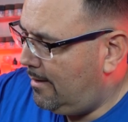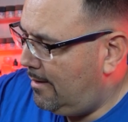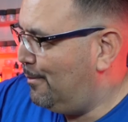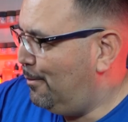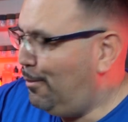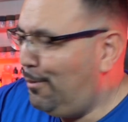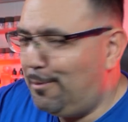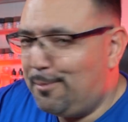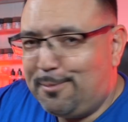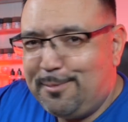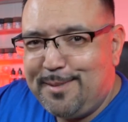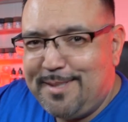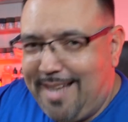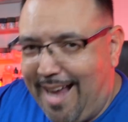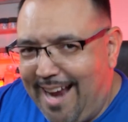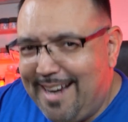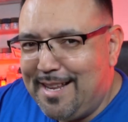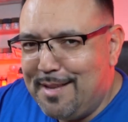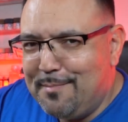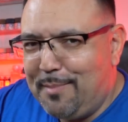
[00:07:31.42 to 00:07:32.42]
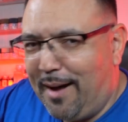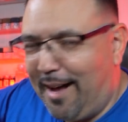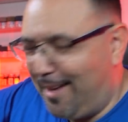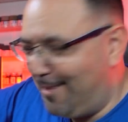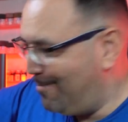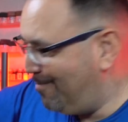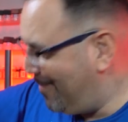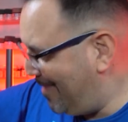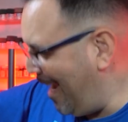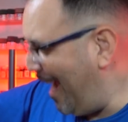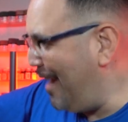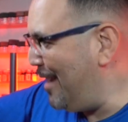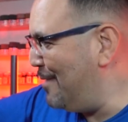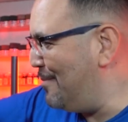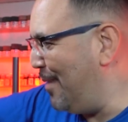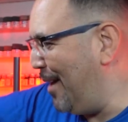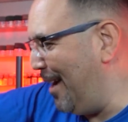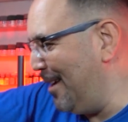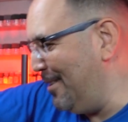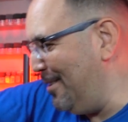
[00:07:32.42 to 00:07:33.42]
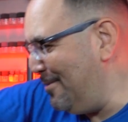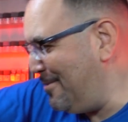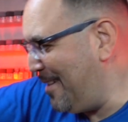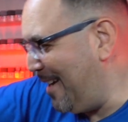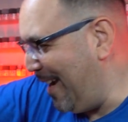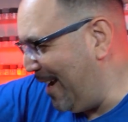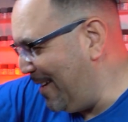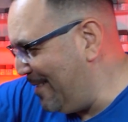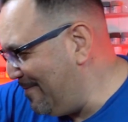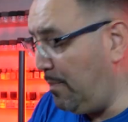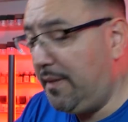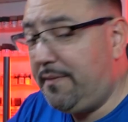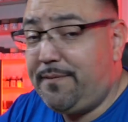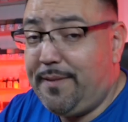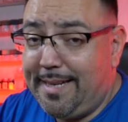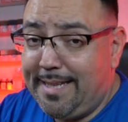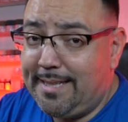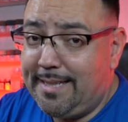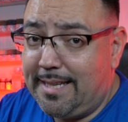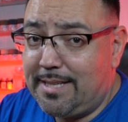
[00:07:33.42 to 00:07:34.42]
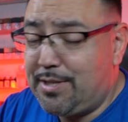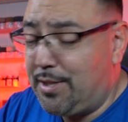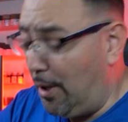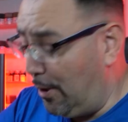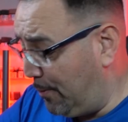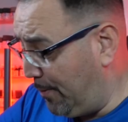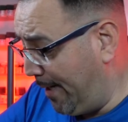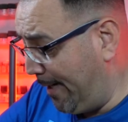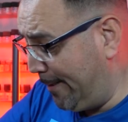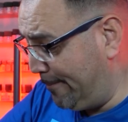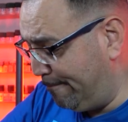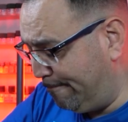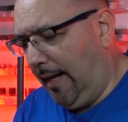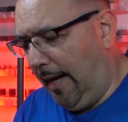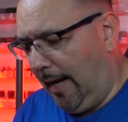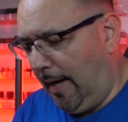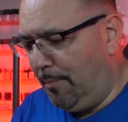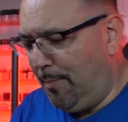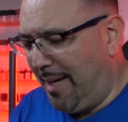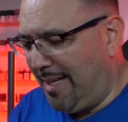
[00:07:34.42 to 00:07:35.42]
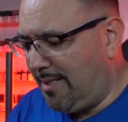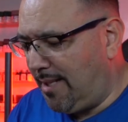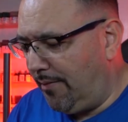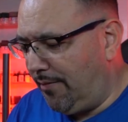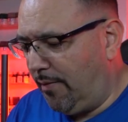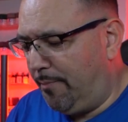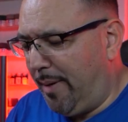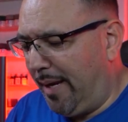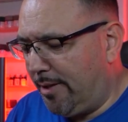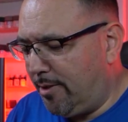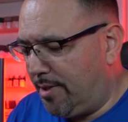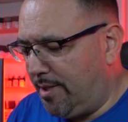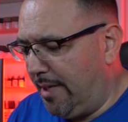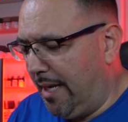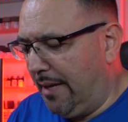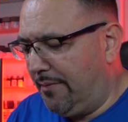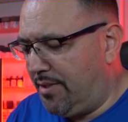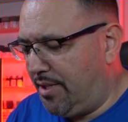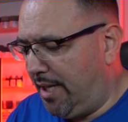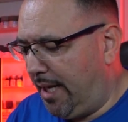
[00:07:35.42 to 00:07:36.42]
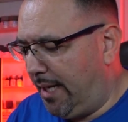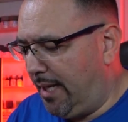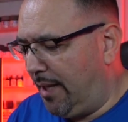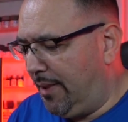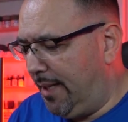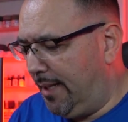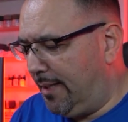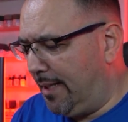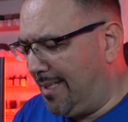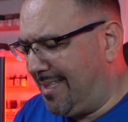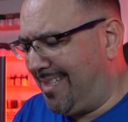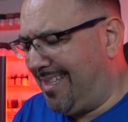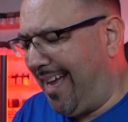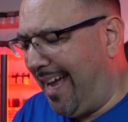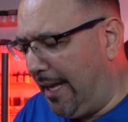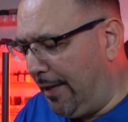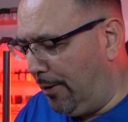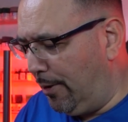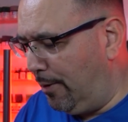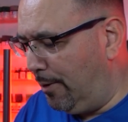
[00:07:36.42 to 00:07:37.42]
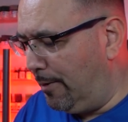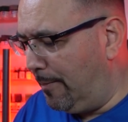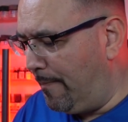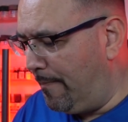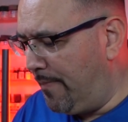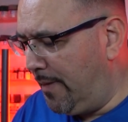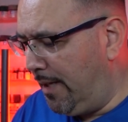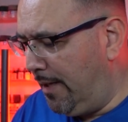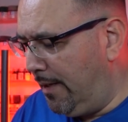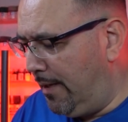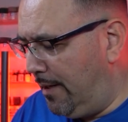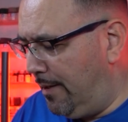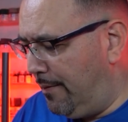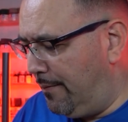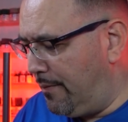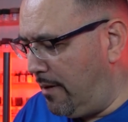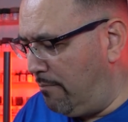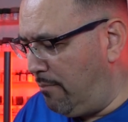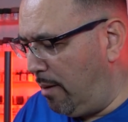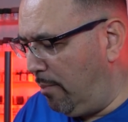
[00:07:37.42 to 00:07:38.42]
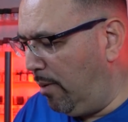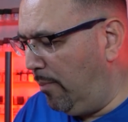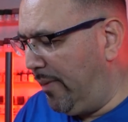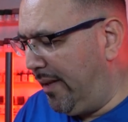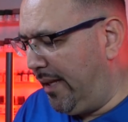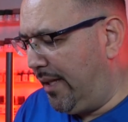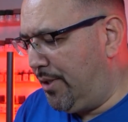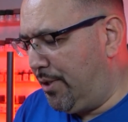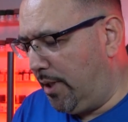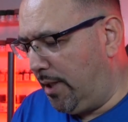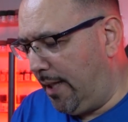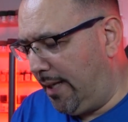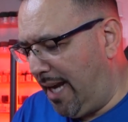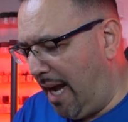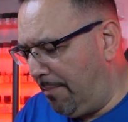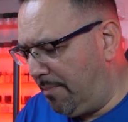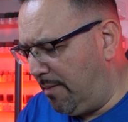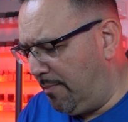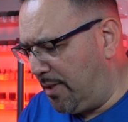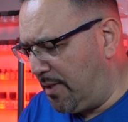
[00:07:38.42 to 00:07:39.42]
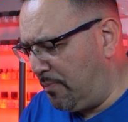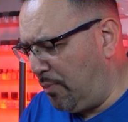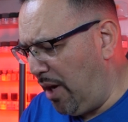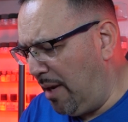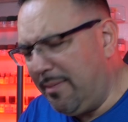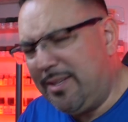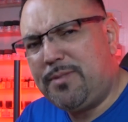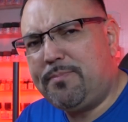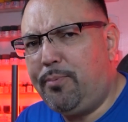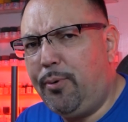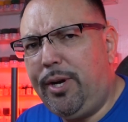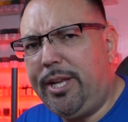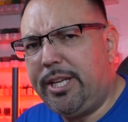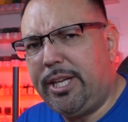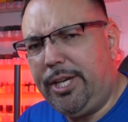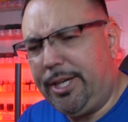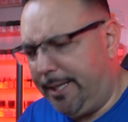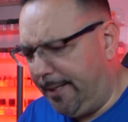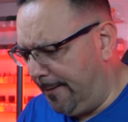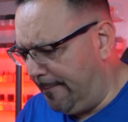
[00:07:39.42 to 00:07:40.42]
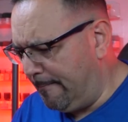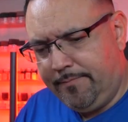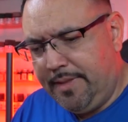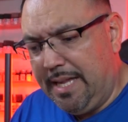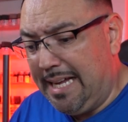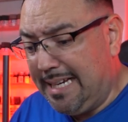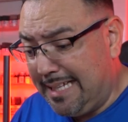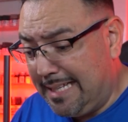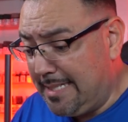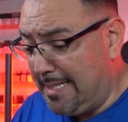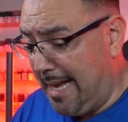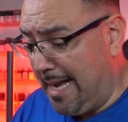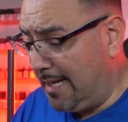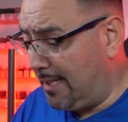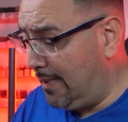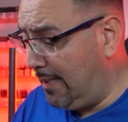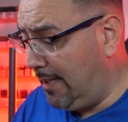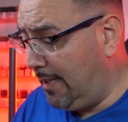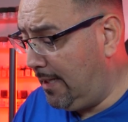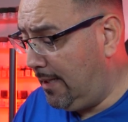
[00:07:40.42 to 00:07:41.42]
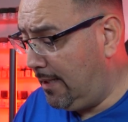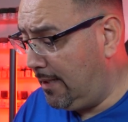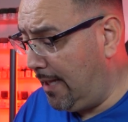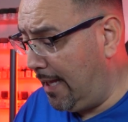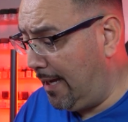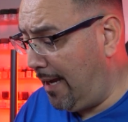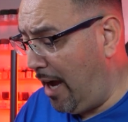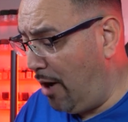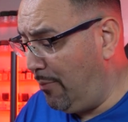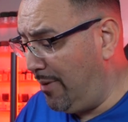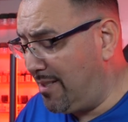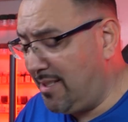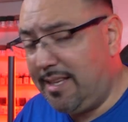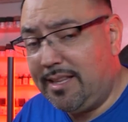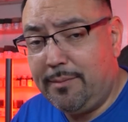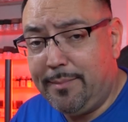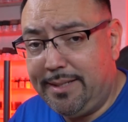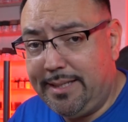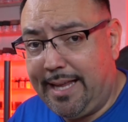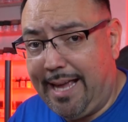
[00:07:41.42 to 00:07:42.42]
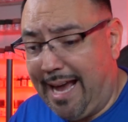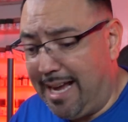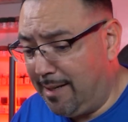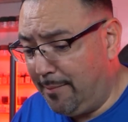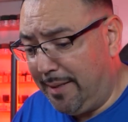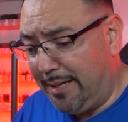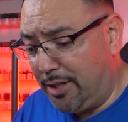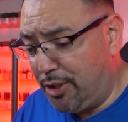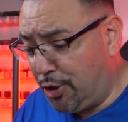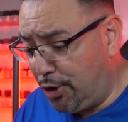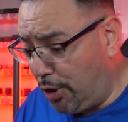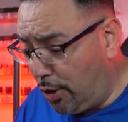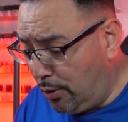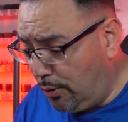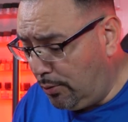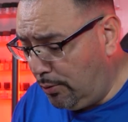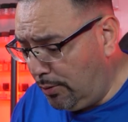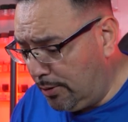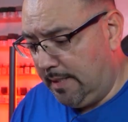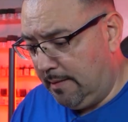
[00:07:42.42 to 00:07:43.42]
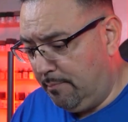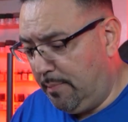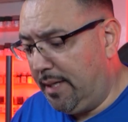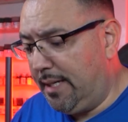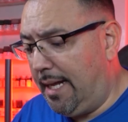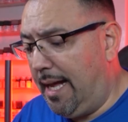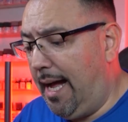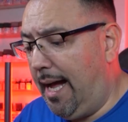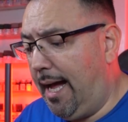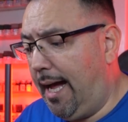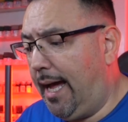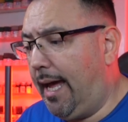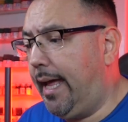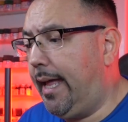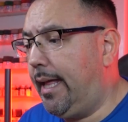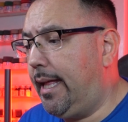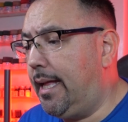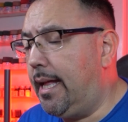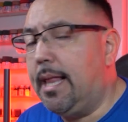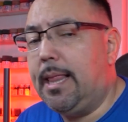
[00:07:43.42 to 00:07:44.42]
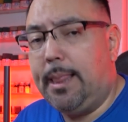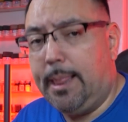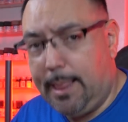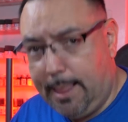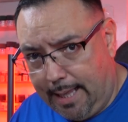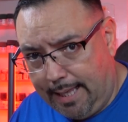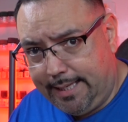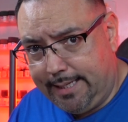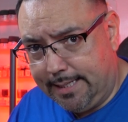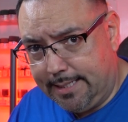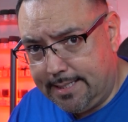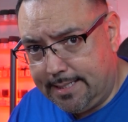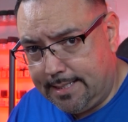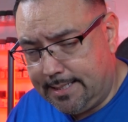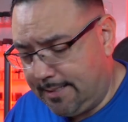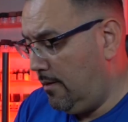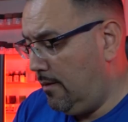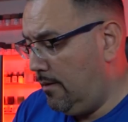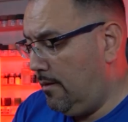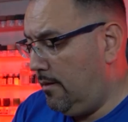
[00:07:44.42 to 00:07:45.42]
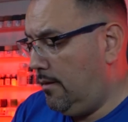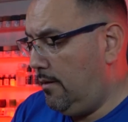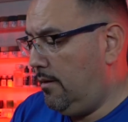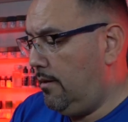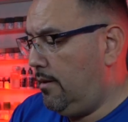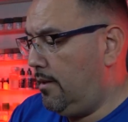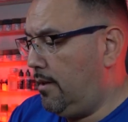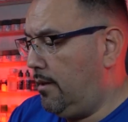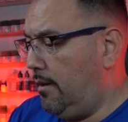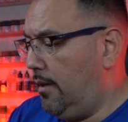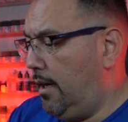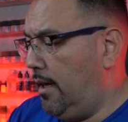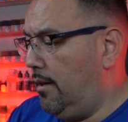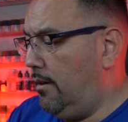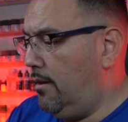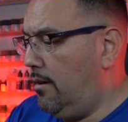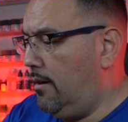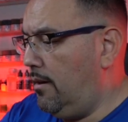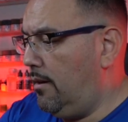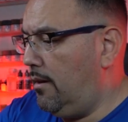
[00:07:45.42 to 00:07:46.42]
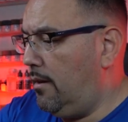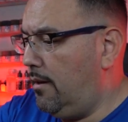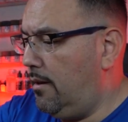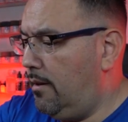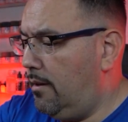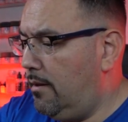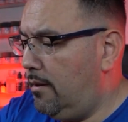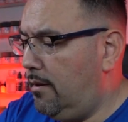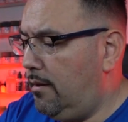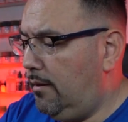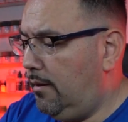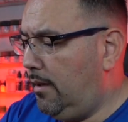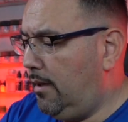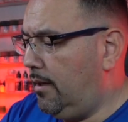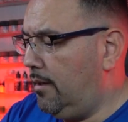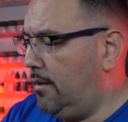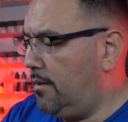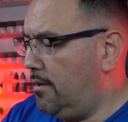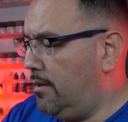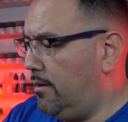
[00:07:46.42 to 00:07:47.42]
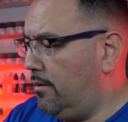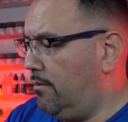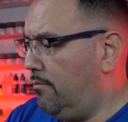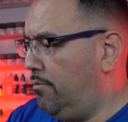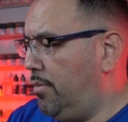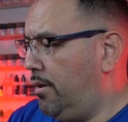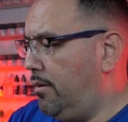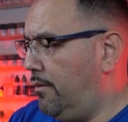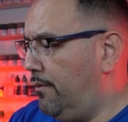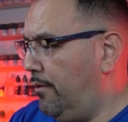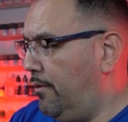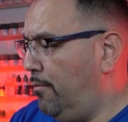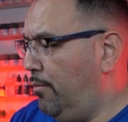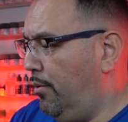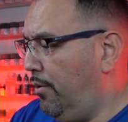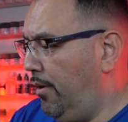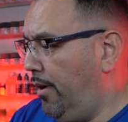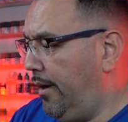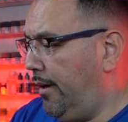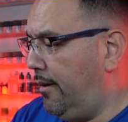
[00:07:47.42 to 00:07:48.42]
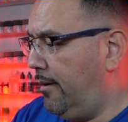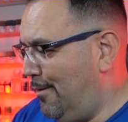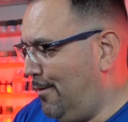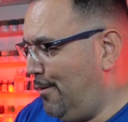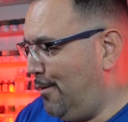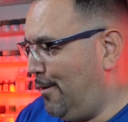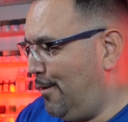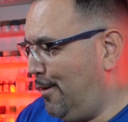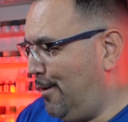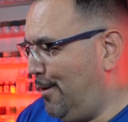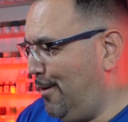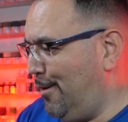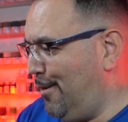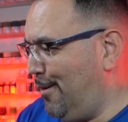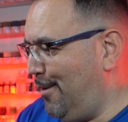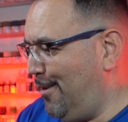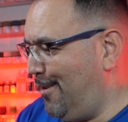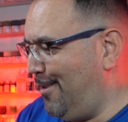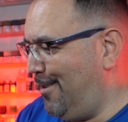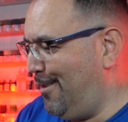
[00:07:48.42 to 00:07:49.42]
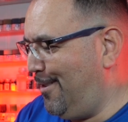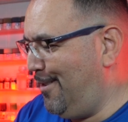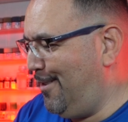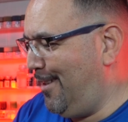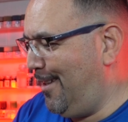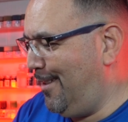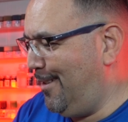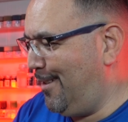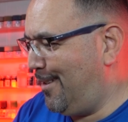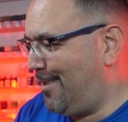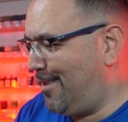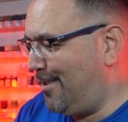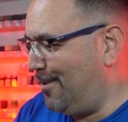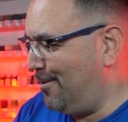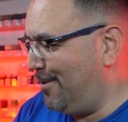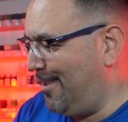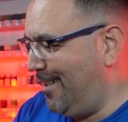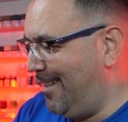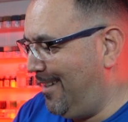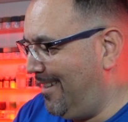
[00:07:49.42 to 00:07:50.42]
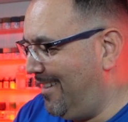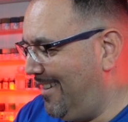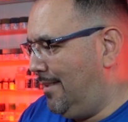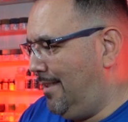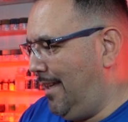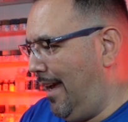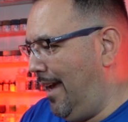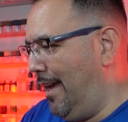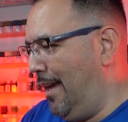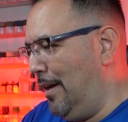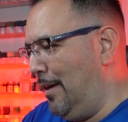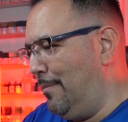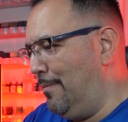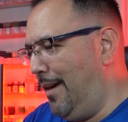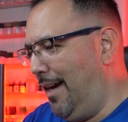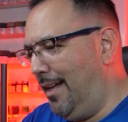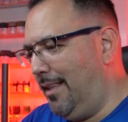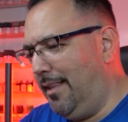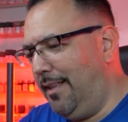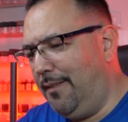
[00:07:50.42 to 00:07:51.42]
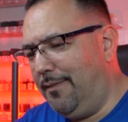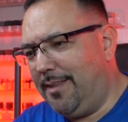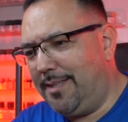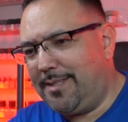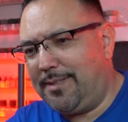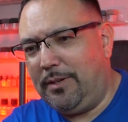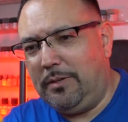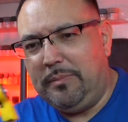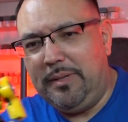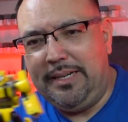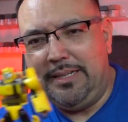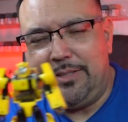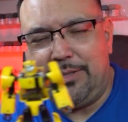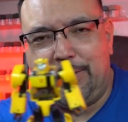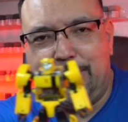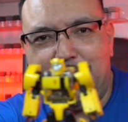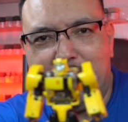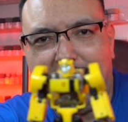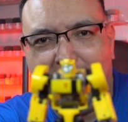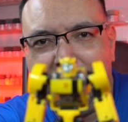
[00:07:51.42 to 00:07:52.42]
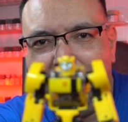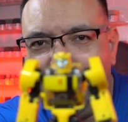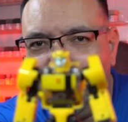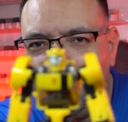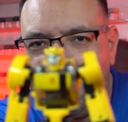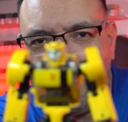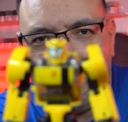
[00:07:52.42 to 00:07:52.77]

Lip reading: Ooh, tiny bot, okay. But fittingly so, right? Based off of pictures that I've seen, I think the scale from Bumblebee to like Optimus Prime is pretty good. Not exactly like how we see them in the animated show, but I like it. Look at that. Oh, look at this little beautiful boy. Oh, that looks so good. Damn, I love this so much. I love